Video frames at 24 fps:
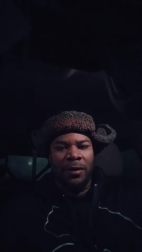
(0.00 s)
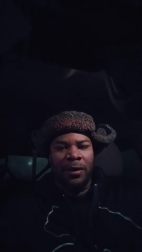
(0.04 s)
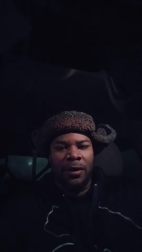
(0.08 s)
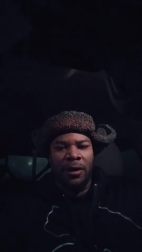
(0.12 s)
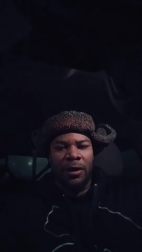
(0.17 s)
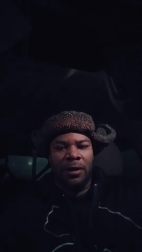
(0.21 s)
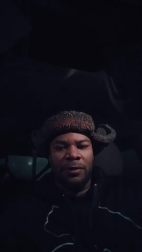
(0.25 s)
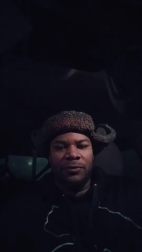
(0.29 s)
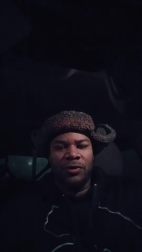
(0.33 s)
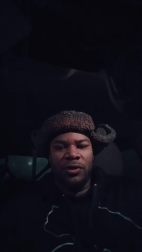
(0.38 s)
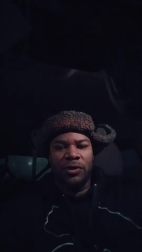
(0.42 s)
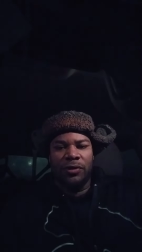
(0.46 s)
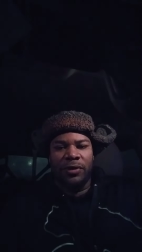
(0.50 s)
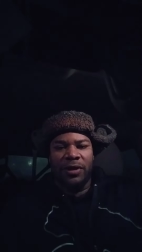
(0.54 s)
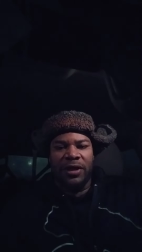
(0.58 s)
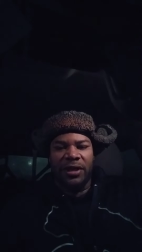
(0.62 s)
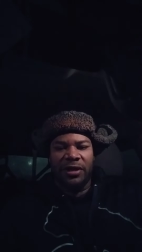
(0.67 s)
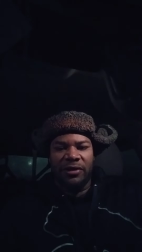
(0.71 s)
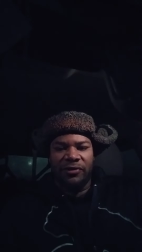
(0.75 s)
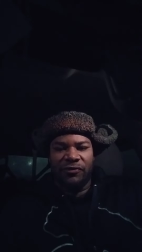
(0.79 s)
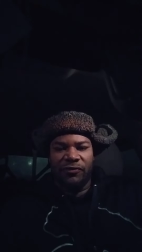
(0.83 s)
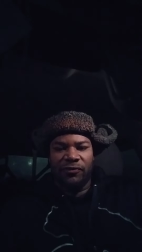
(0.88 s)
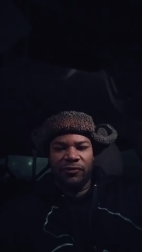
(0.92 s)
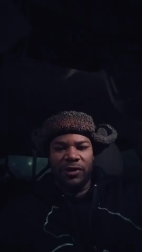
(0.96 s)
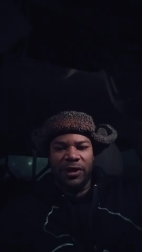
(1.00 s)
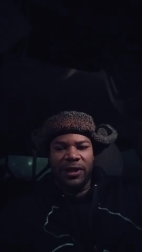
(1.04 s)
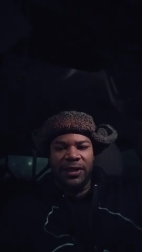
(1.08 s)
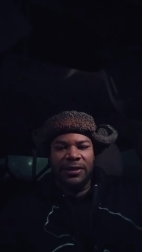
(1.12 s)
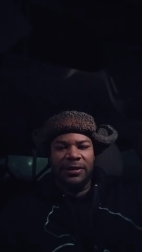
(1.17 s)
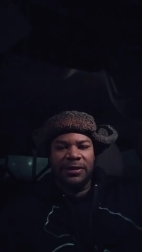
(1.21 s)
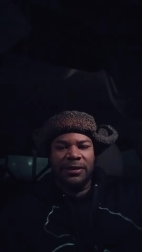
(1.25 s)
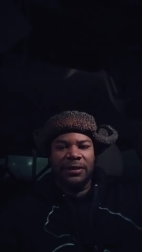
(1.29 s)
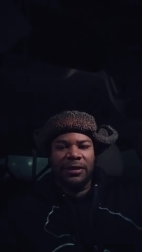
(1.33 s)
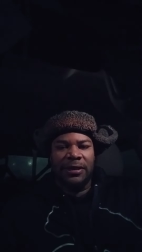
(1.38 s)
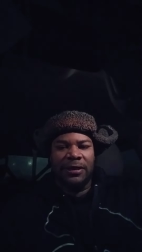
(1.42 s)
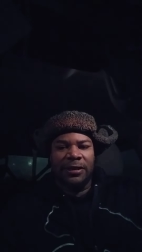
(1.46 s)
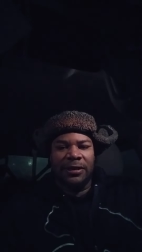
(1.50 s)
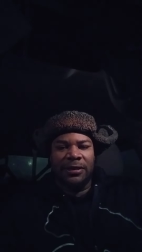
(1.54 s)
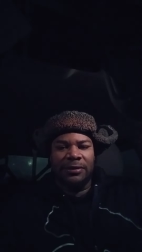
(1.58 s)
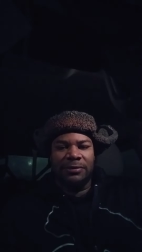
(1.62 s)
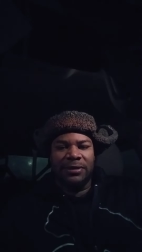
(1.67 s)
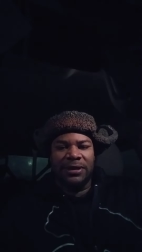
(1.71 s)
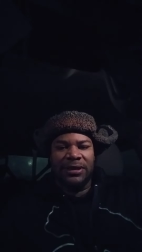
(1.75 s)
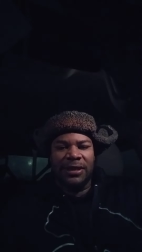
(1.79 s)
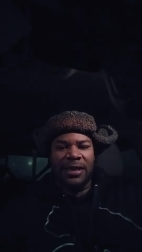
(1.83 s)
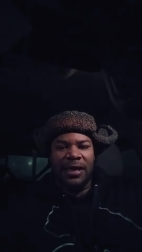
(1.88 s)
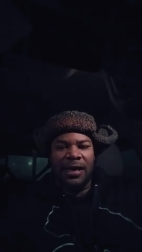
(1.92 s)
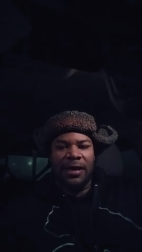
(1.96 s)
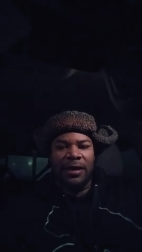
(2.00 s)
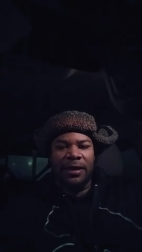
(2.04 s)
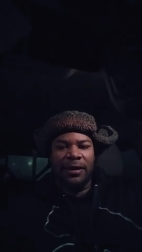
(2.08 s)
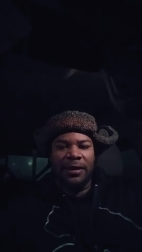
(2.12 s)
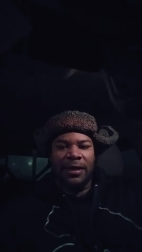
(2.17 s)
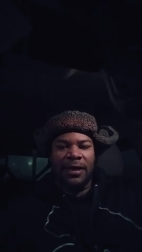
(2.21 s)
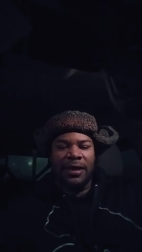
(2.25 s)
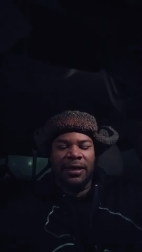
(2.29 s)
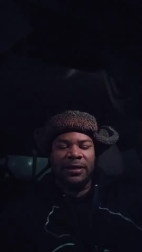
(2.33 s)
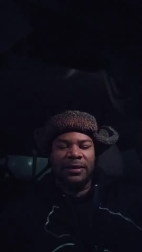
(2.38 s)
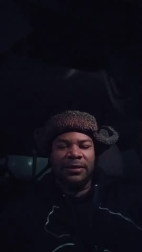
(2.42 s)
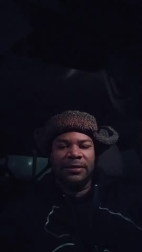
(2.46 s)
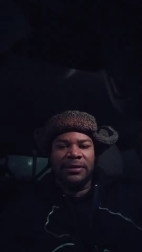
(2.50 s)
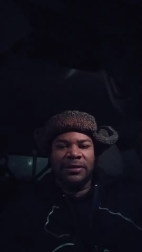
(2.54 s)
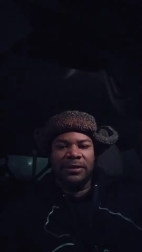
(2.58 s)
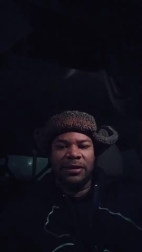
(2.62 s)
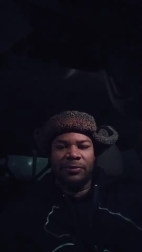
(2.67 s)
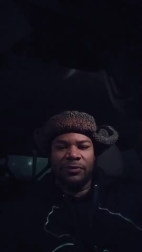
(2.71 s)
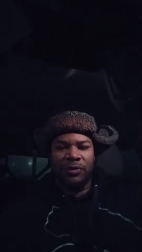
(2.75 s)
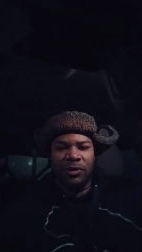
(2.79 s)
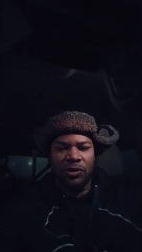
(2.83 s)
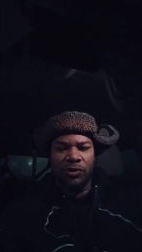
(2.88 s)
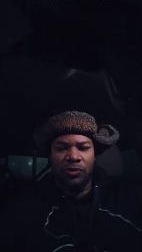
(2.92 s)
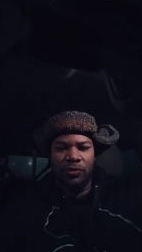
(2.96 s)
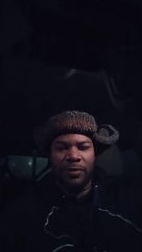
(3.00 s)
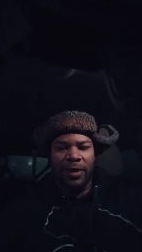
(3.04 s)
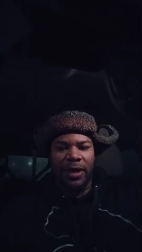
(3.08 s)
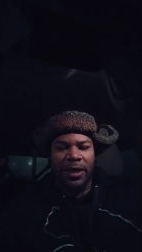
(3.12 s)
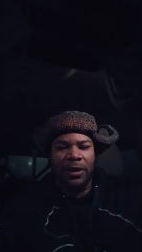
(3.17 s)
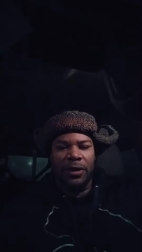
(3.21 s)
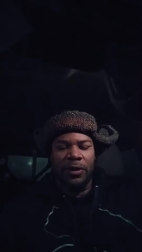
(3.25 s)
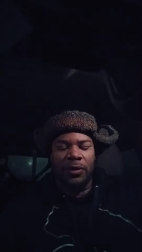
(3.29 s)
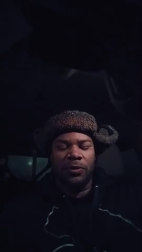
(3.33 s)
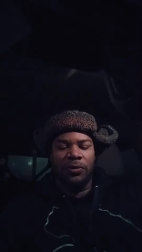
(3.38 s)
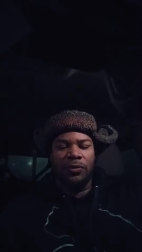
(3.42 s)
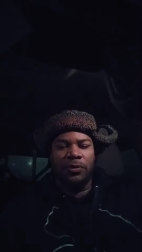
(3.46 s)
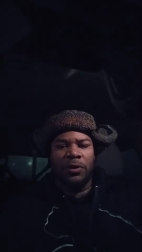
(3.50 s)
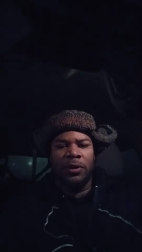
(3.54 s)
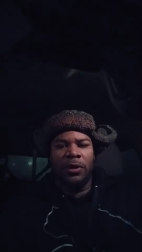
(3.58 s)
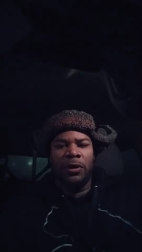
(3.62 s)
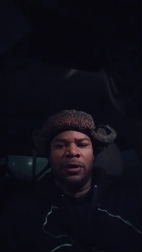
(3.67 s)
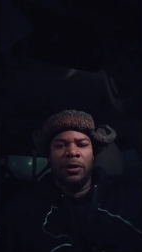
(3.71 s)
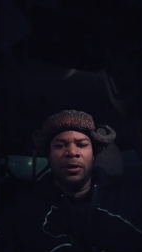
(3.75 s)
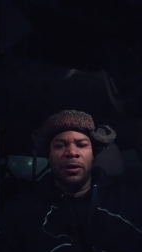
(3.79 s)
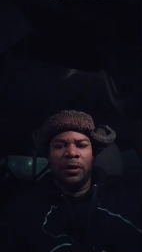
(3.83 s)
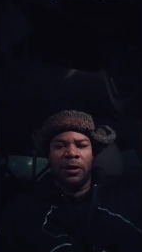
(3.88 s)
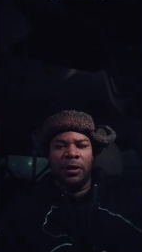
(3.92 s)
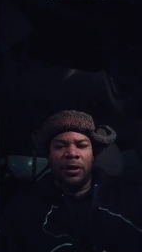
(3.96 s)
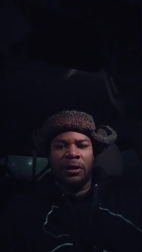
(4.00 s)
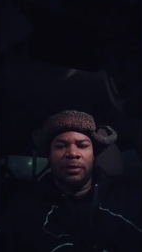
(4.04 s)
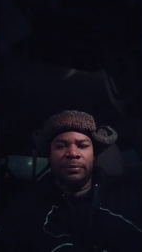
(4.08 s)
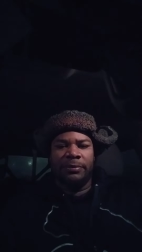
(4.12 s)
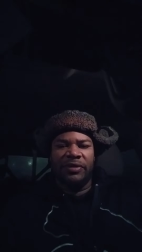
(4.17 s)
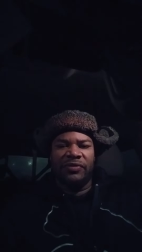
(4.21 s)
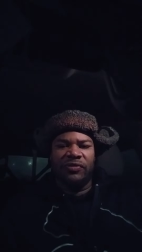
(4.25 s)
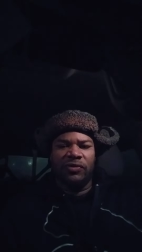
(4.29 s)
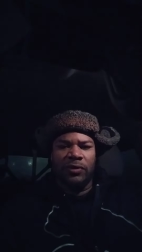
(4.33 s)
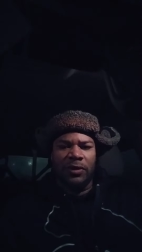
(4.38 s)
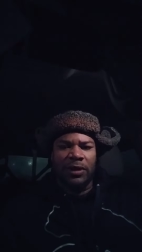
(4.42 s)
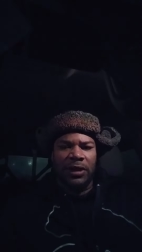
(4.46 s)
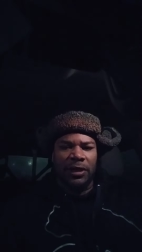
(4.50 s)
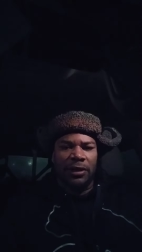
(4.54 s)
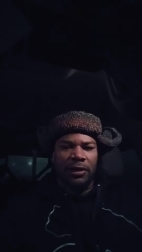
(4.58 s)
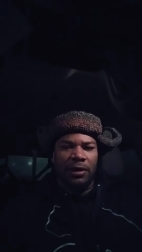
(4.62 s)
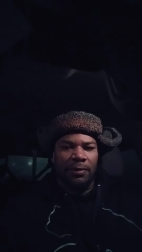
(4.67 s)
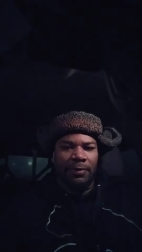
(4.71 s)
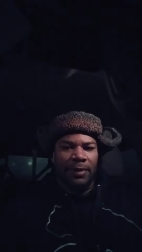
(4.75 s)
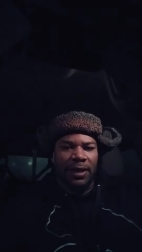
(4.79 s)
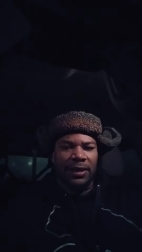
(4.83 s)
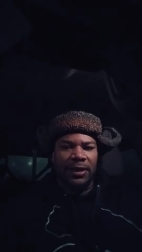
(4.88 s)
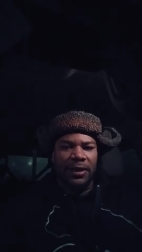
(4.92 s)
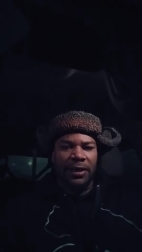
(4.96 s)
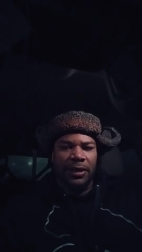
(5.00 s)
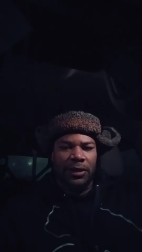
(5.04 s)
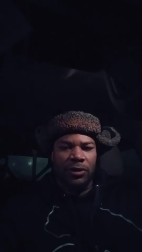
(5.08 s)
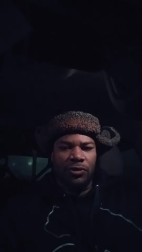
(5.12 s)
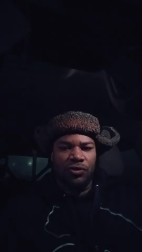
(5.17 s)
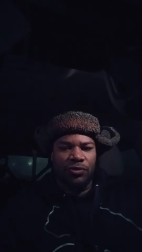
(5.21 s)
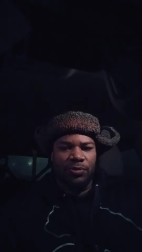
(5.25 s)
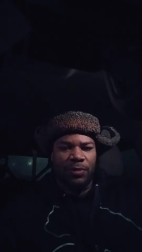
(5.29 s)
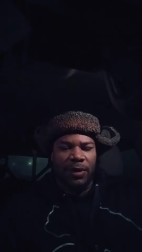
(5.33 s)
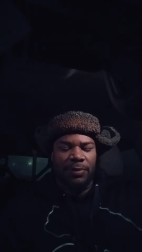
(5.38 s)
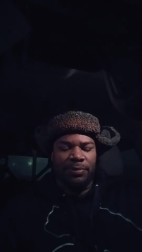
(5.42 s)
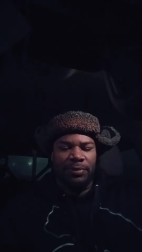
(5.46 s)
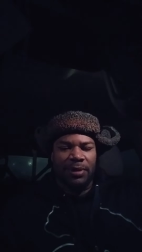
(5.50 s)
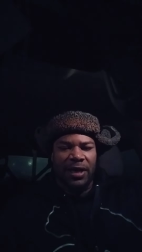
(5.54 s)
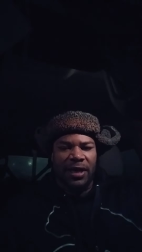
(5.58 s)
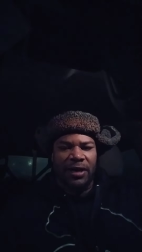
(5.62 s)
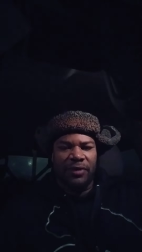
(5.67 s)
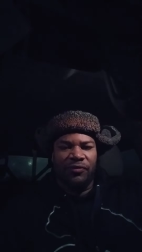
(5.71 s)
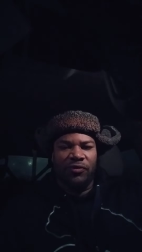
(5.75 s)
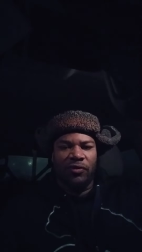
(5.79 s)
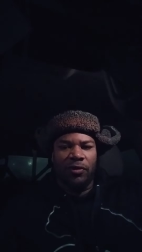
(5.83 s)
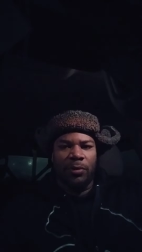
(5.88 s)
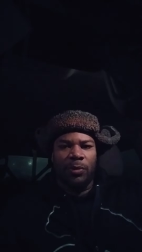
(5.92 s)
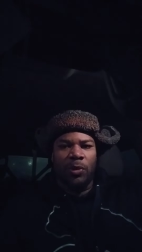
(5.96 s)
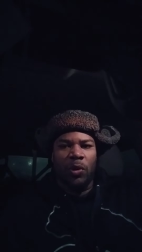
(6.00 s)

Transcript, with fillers: Um, you'll get a free um, stock, as some of you may know, um, if you click on my link and use my platform.